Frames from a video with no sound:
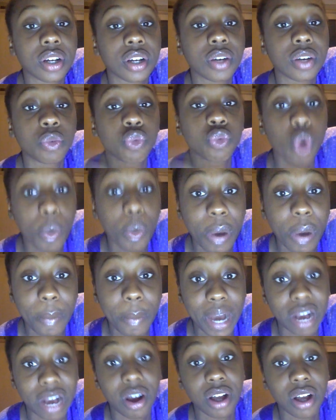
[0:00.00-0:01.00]
warm up
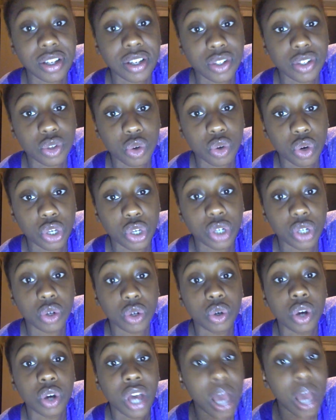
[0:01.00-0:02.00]
my castor oil,